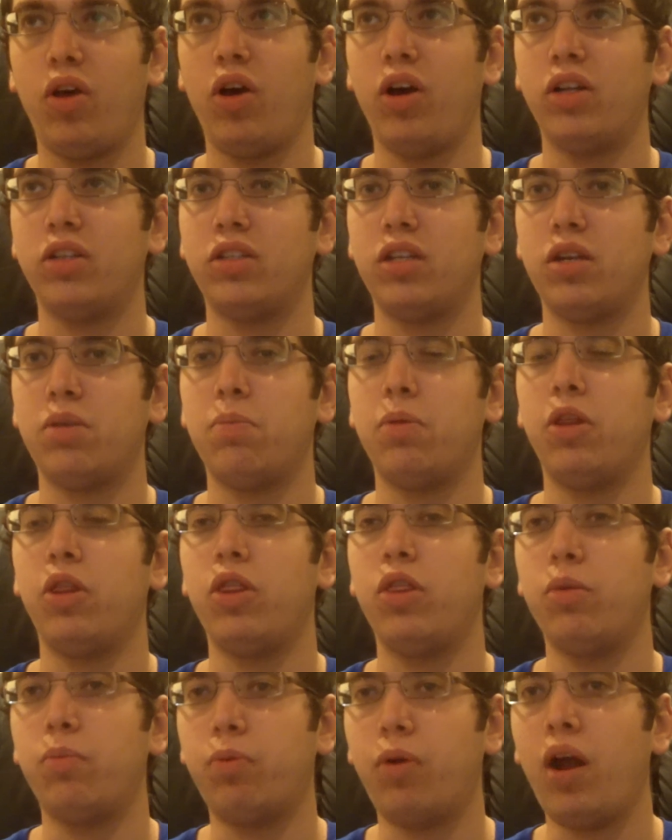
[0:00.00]
the Haunted,
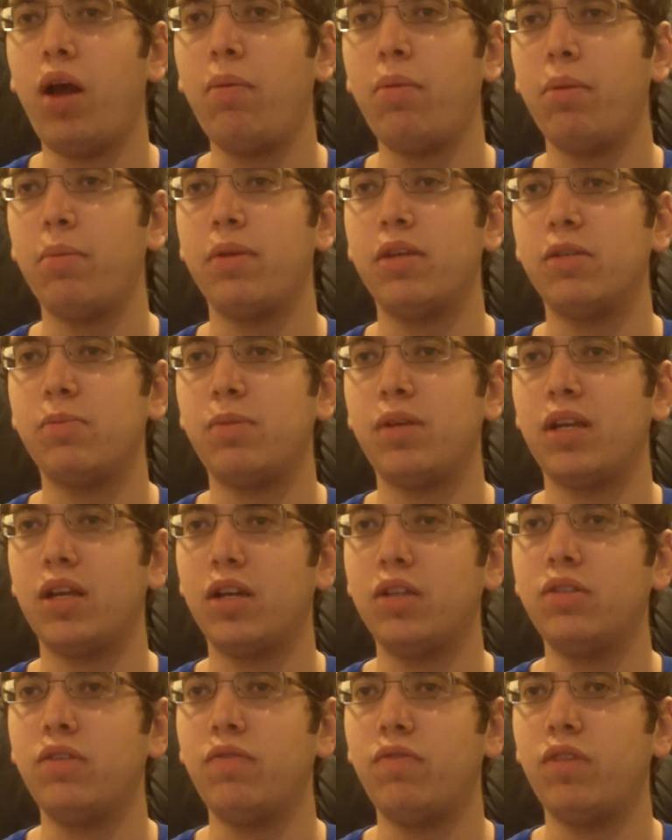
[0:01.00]
but the problem is
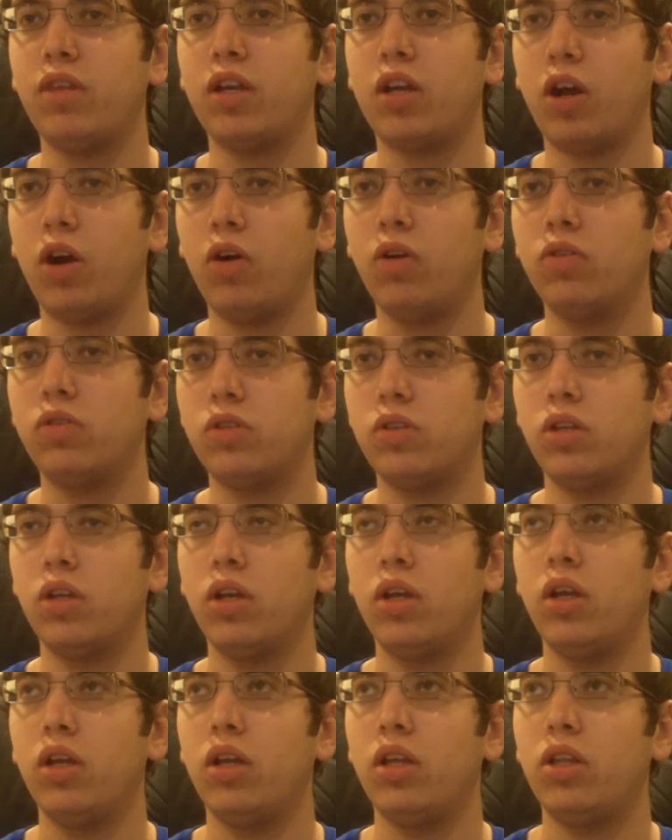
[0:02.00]
because of the cards,
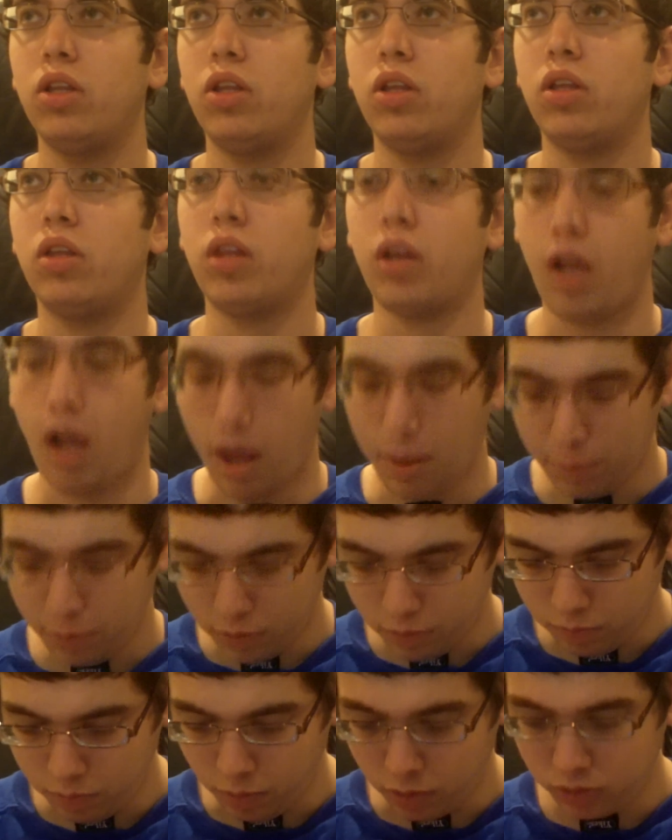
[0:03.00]

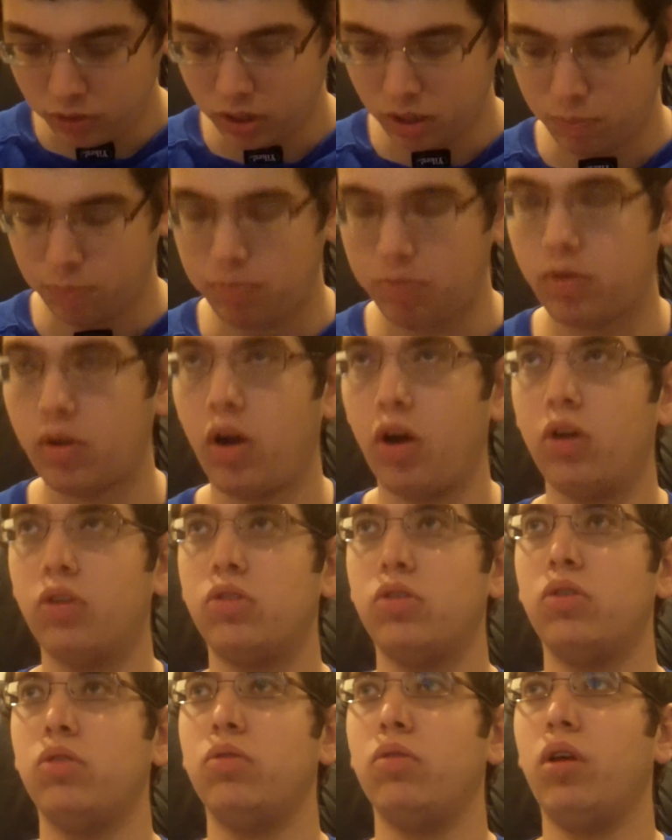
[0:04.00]
most of the
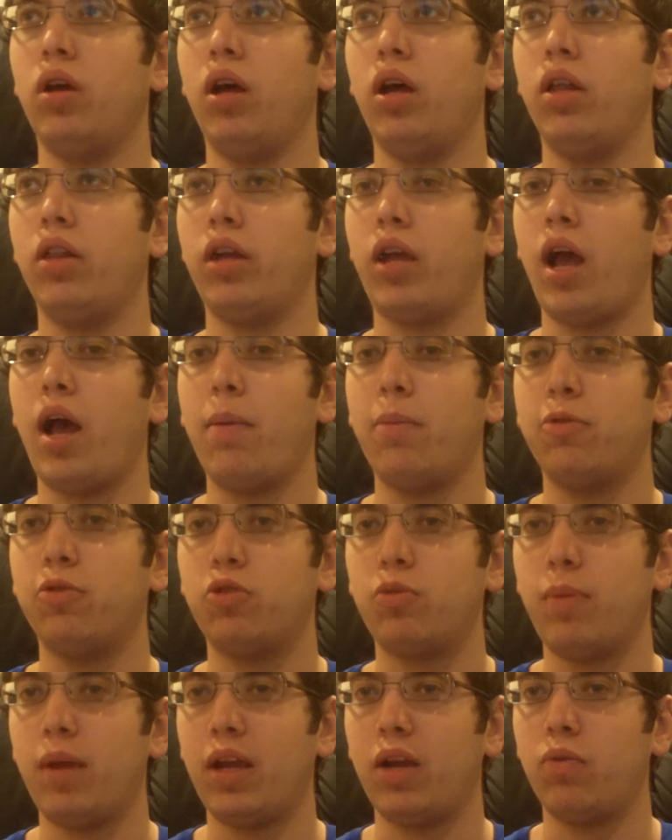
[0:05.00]
cards the
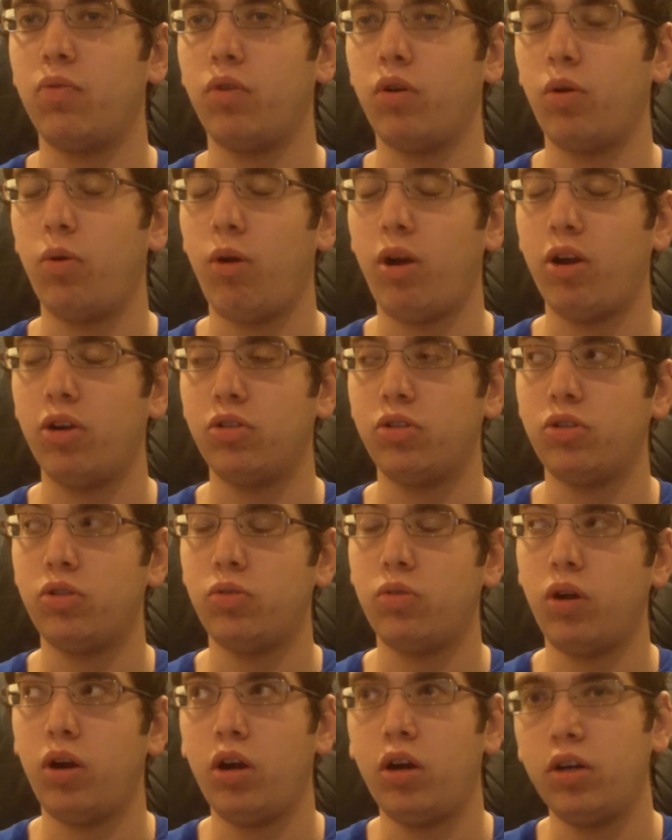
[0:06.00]
combos you make require
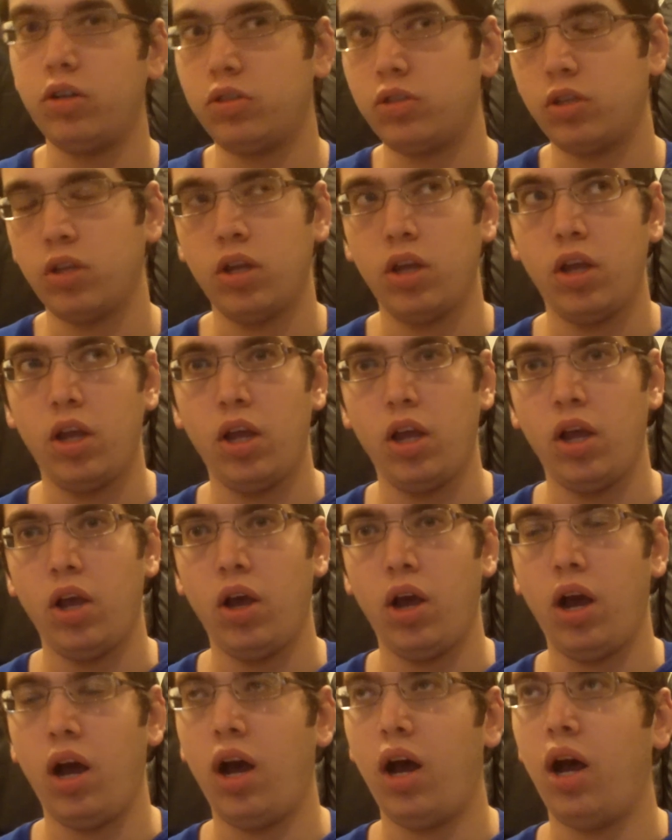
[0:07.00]
2 cards.
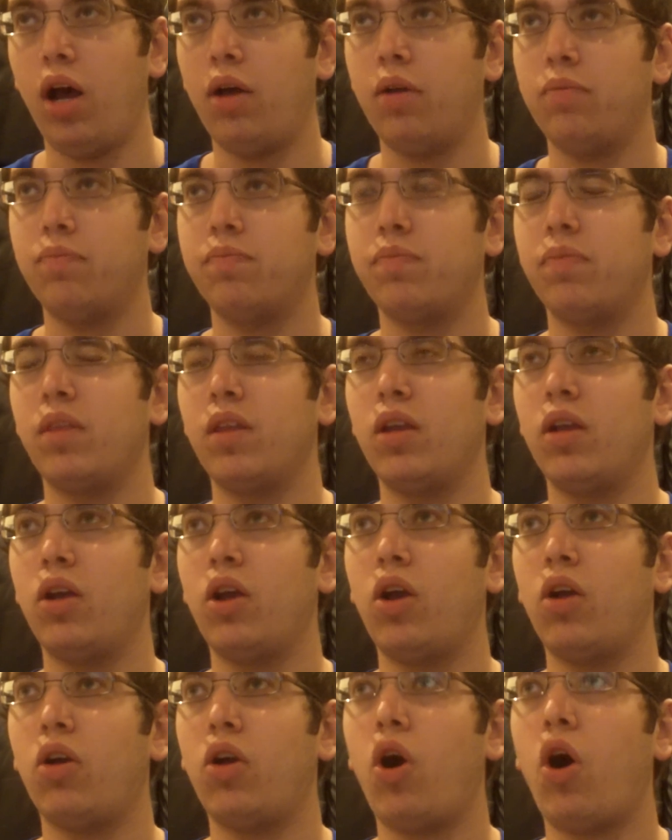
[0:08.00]

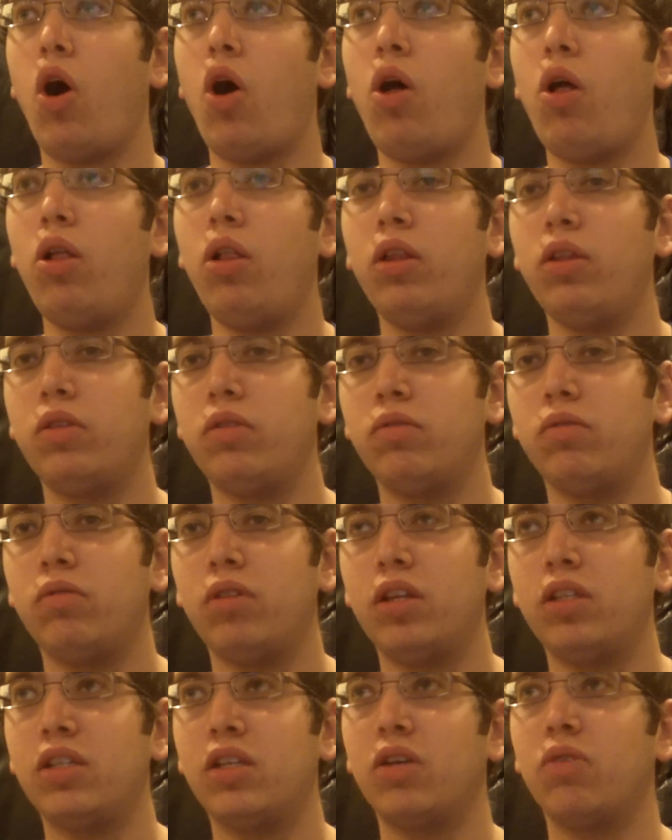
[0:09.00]
Call
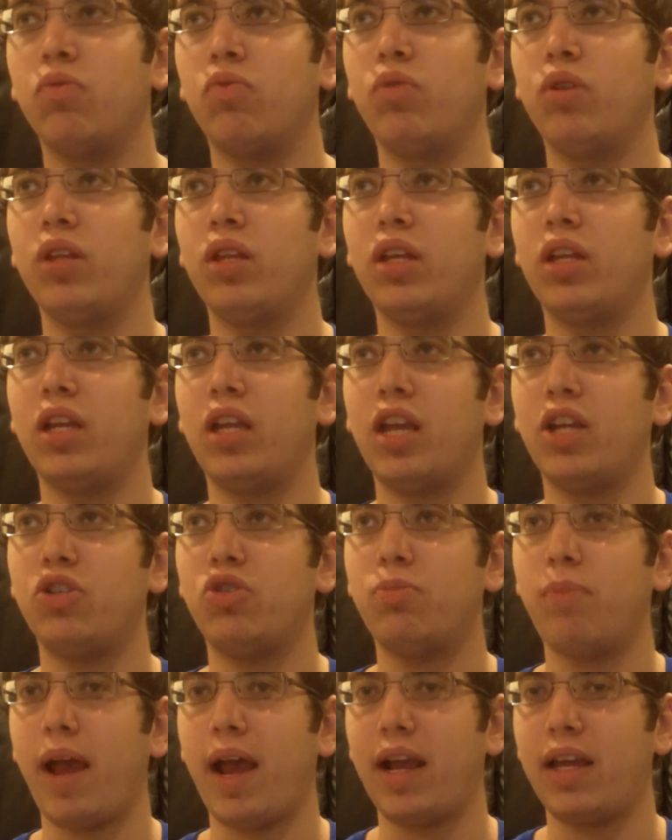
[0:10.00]
isn't really going to get
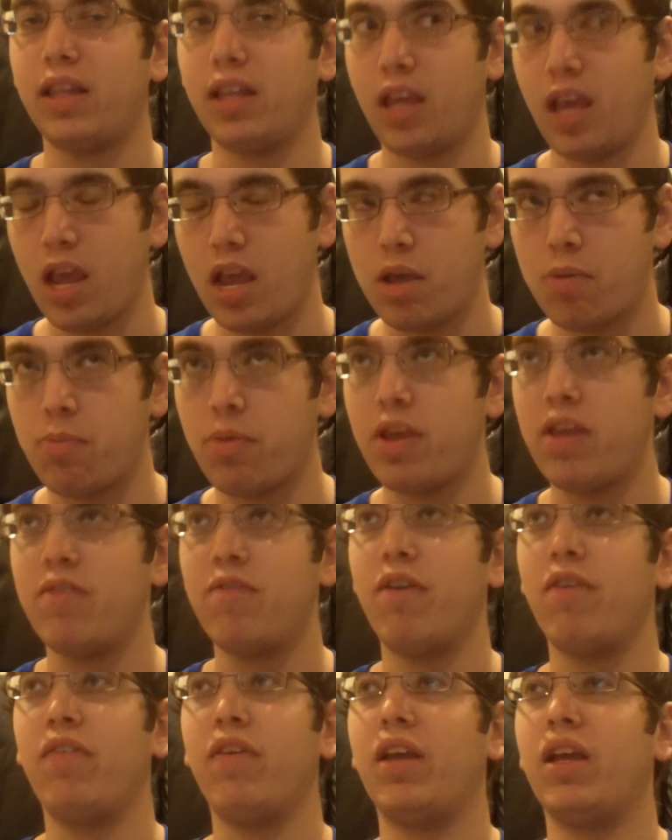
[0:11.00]
you back in the game,
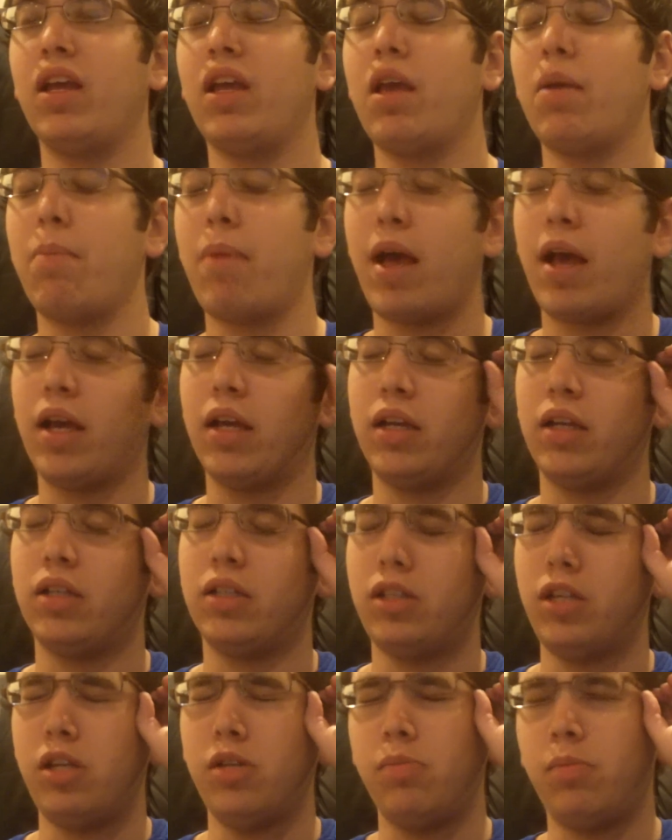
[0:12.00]
even if it can get back an
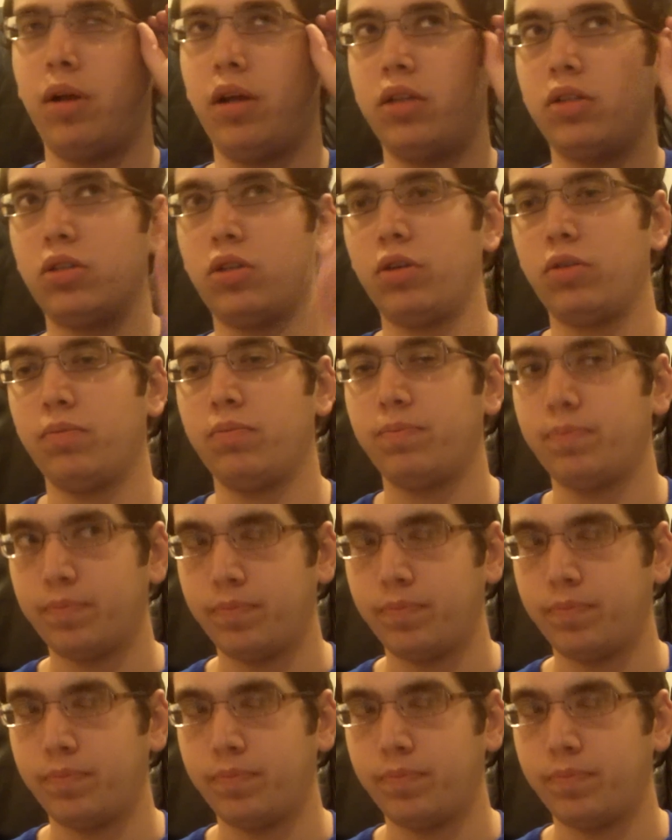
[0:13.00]
Xyz monster.